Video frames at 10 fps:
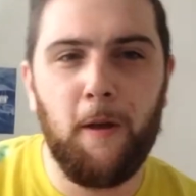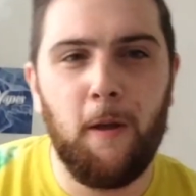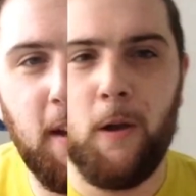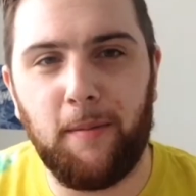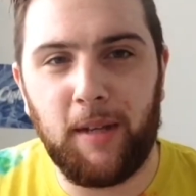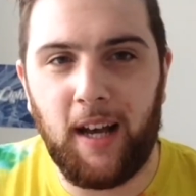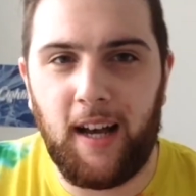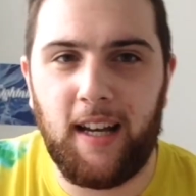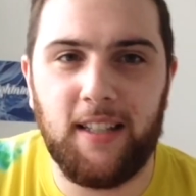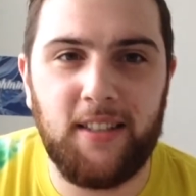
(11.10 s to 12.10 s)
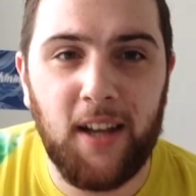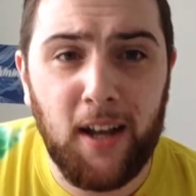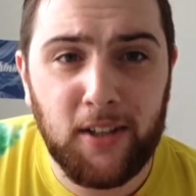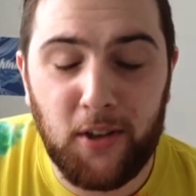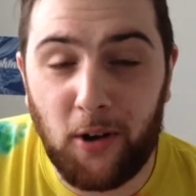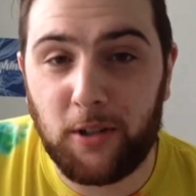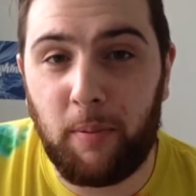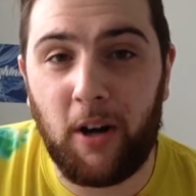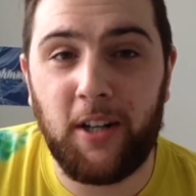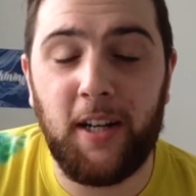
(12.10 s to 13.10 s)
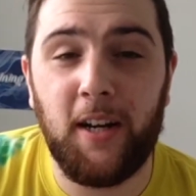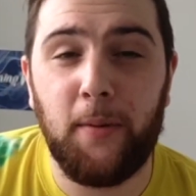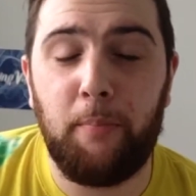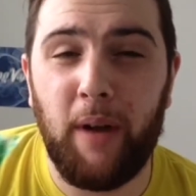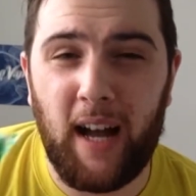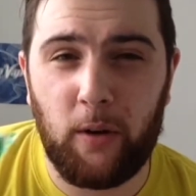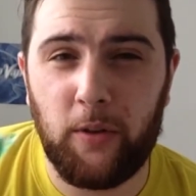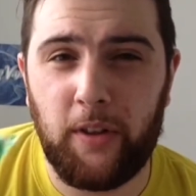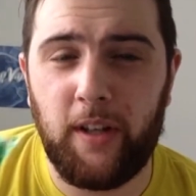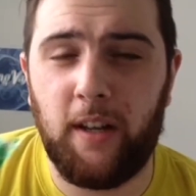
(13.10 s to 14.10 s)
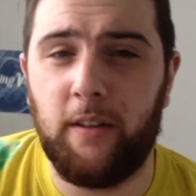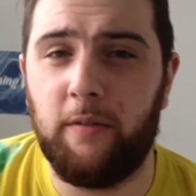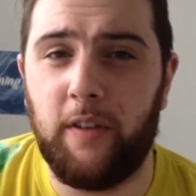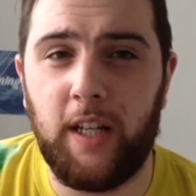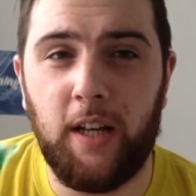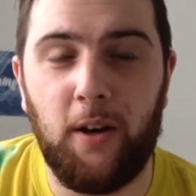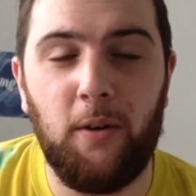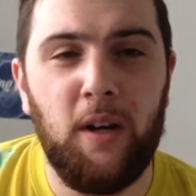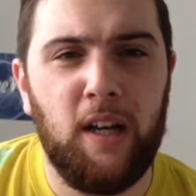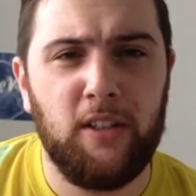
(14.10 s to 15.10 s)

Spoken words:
up, guys? SARGEPARTY here, back with another video.